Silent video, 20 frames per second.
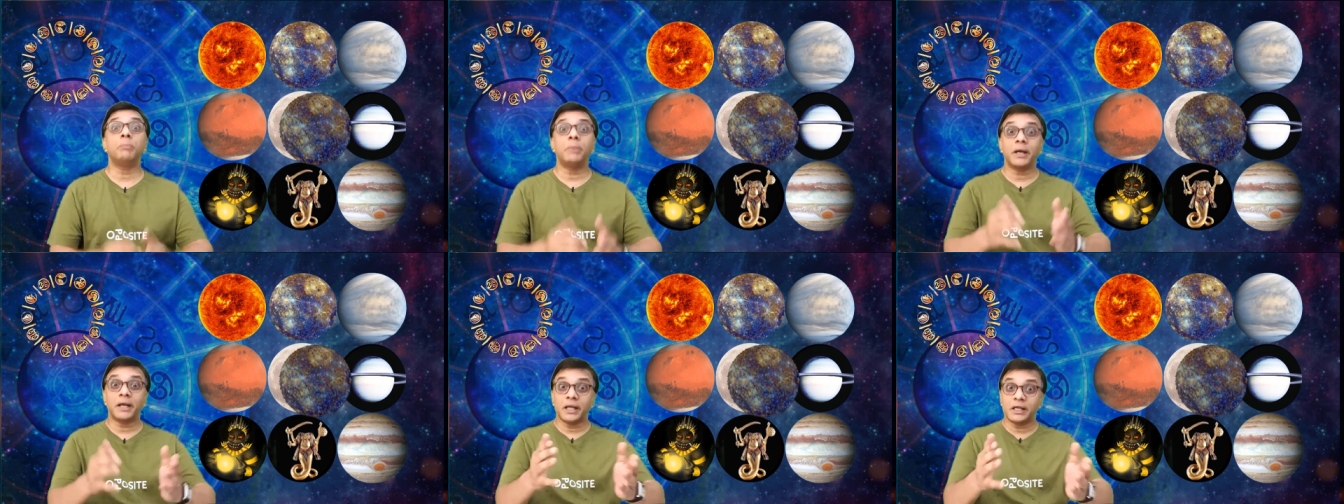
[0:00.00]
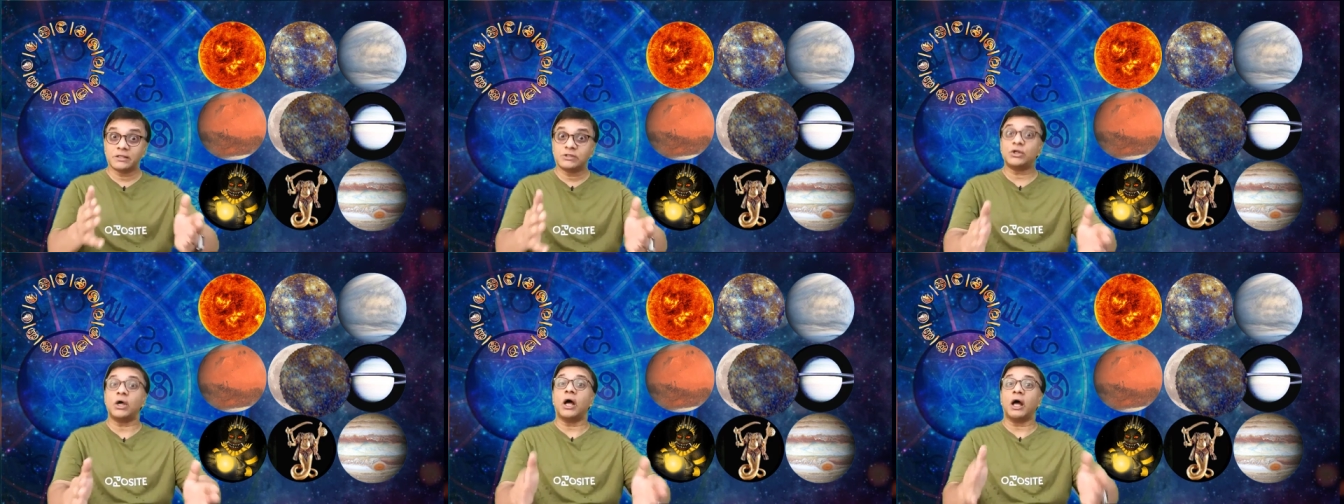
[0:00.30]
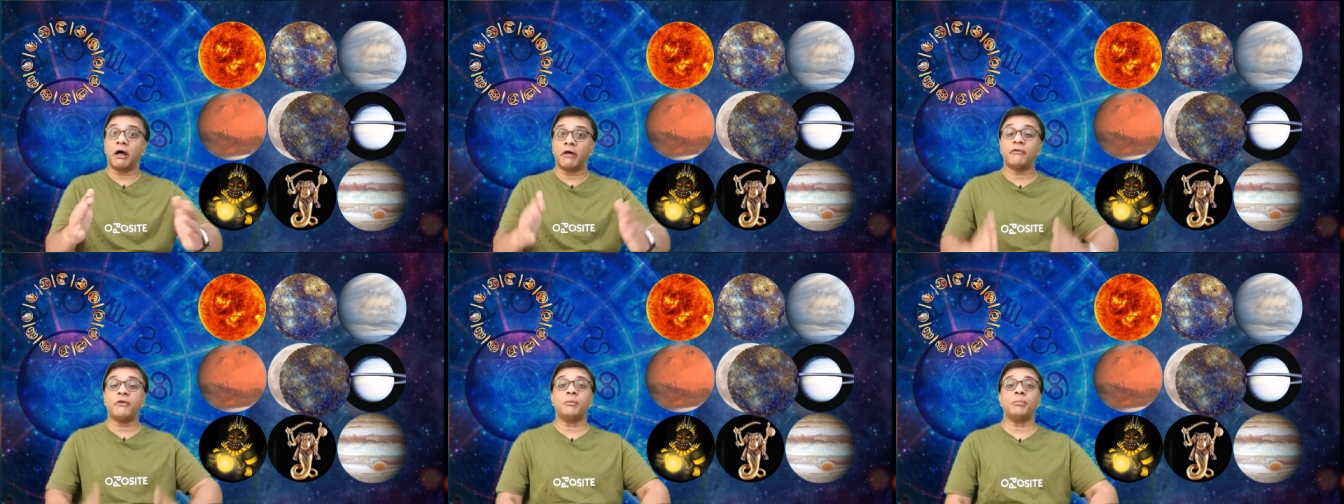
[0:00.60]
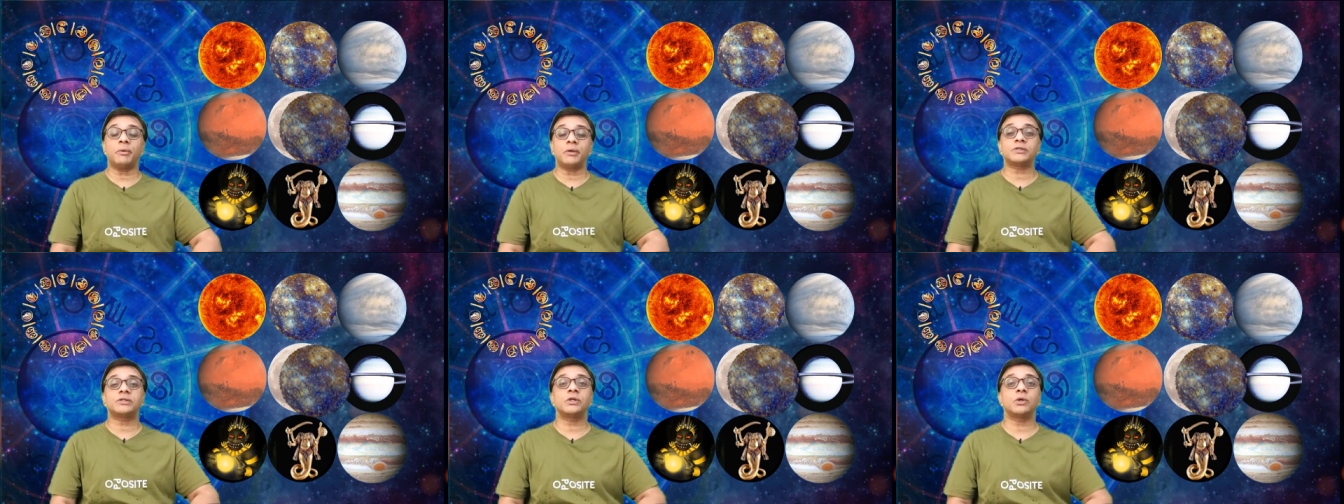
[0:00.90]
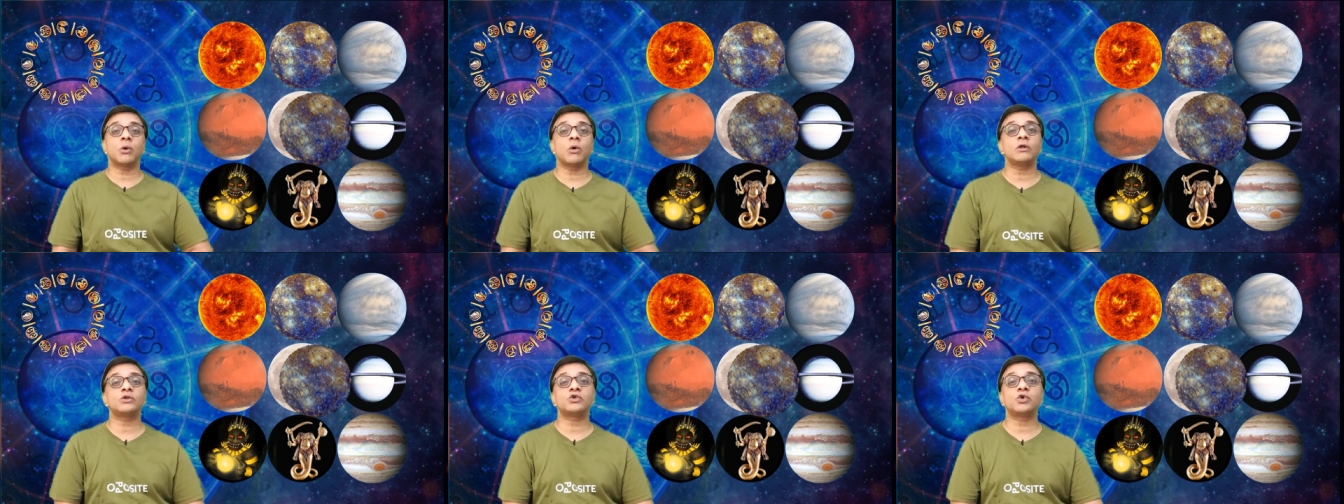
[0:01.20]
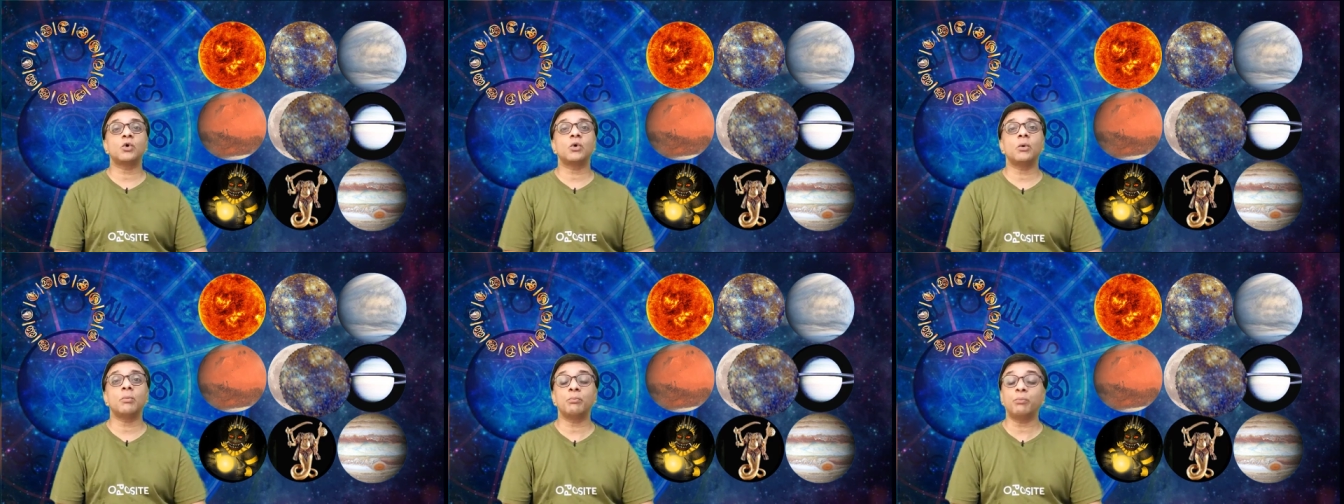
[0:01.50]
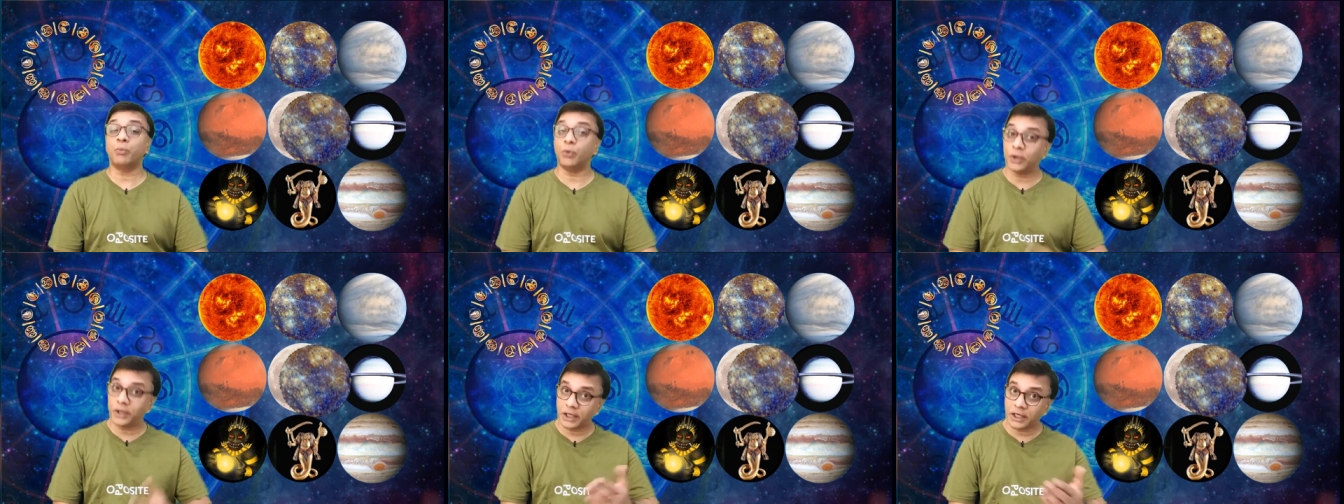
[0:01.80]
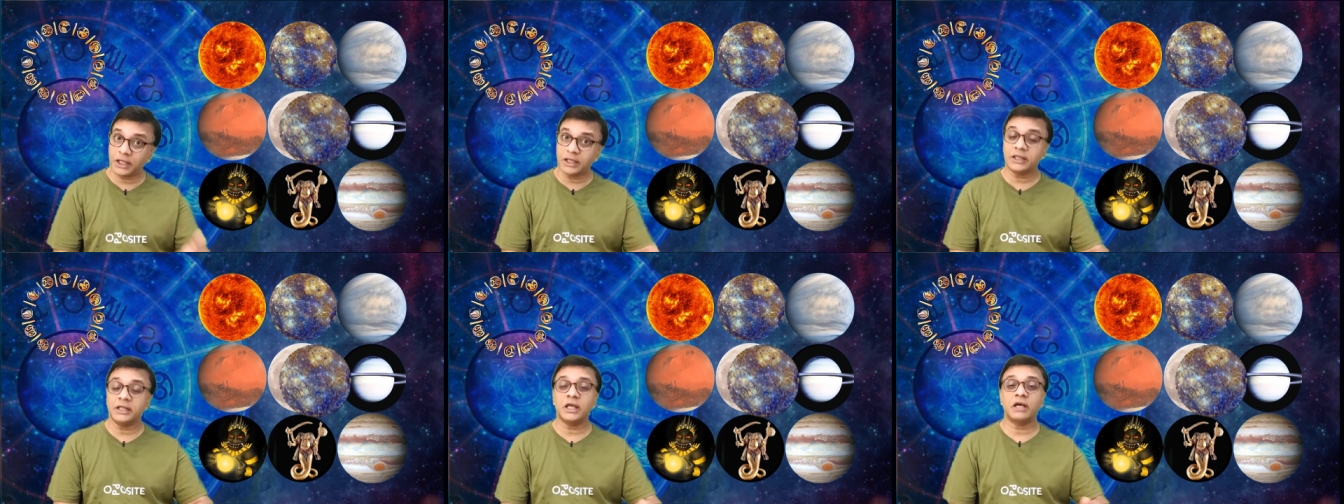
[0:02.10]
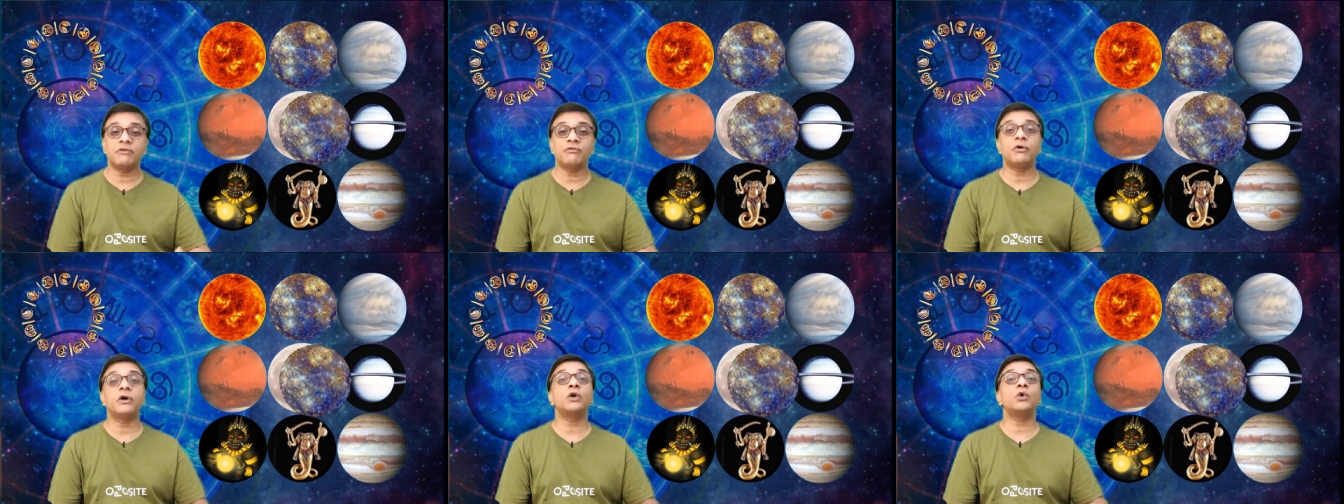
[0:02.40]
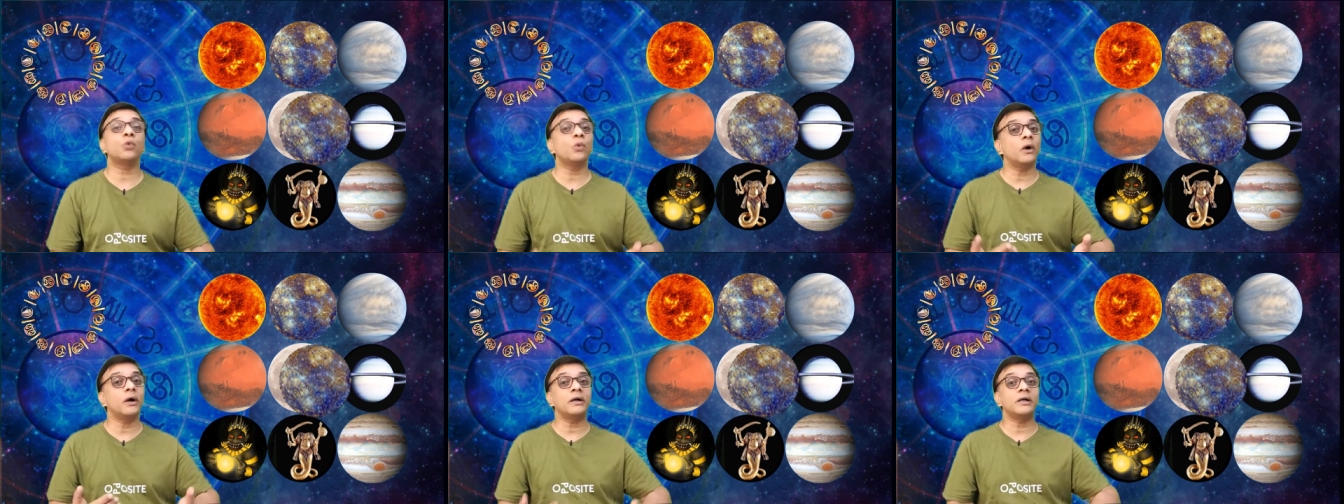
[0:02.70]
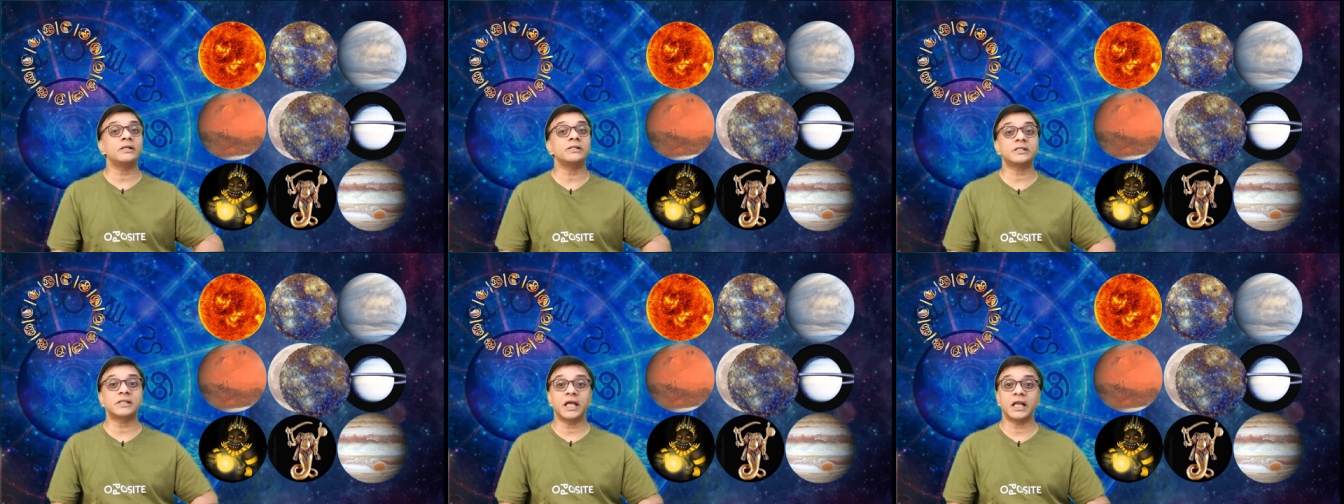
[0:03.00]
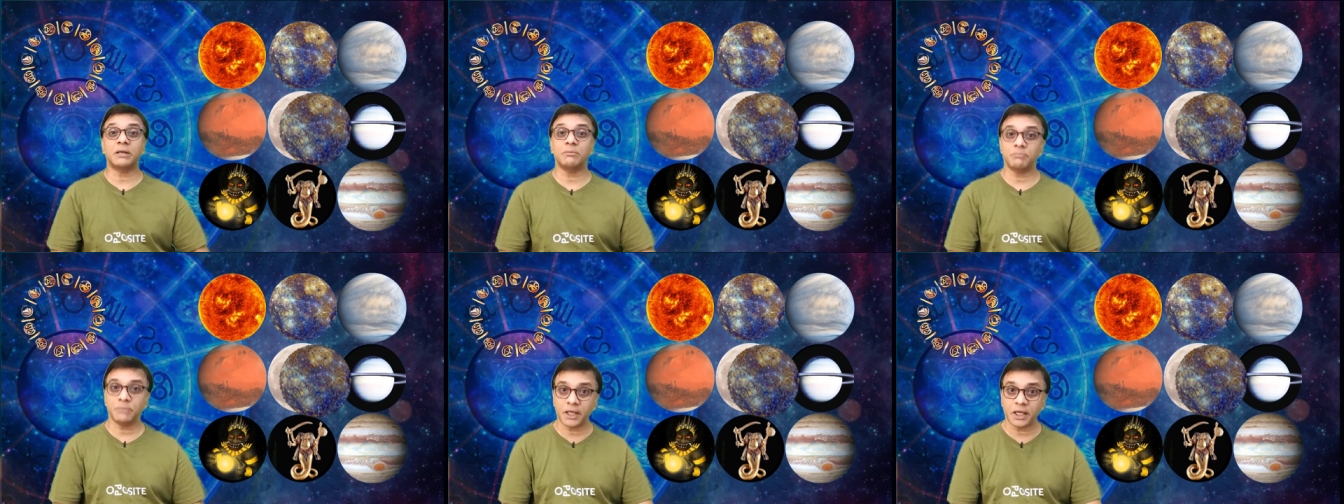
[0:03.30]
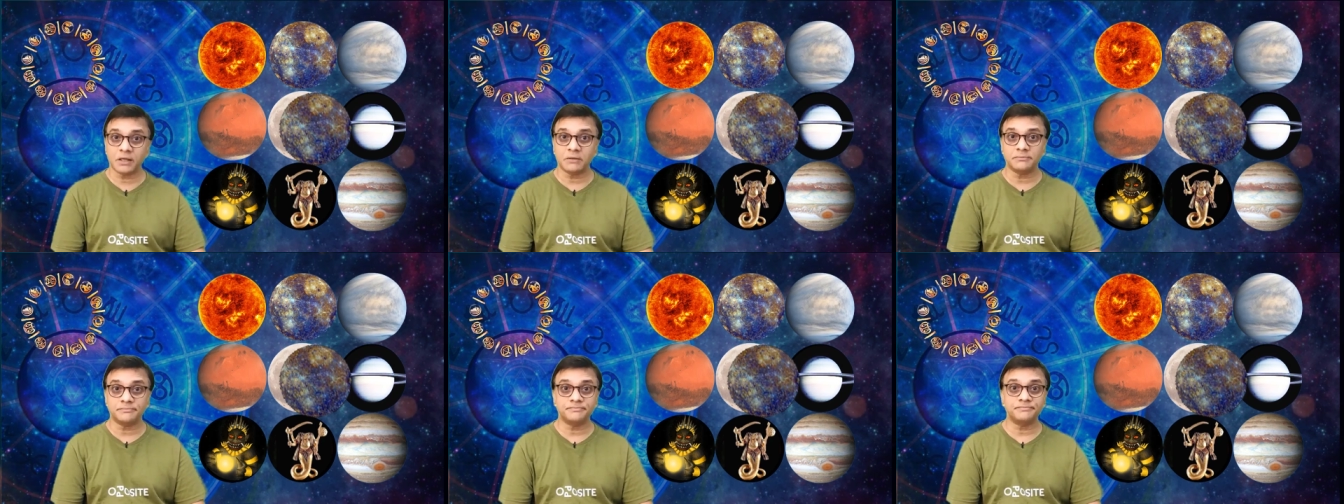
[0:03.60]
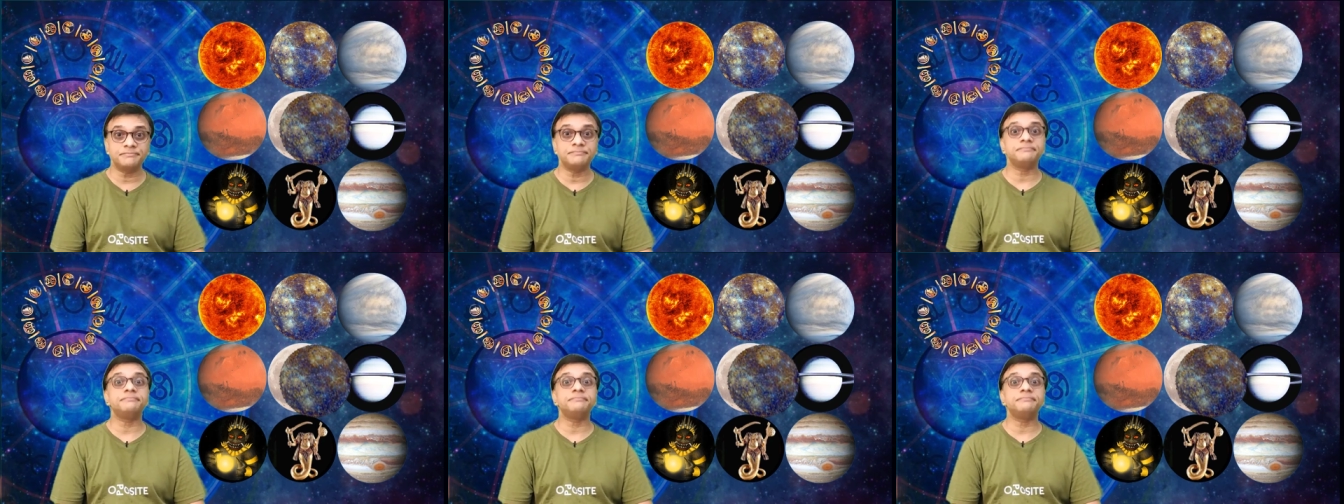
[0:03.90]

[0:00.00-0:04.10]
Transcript: but is the other person also putting in the effort to understand me?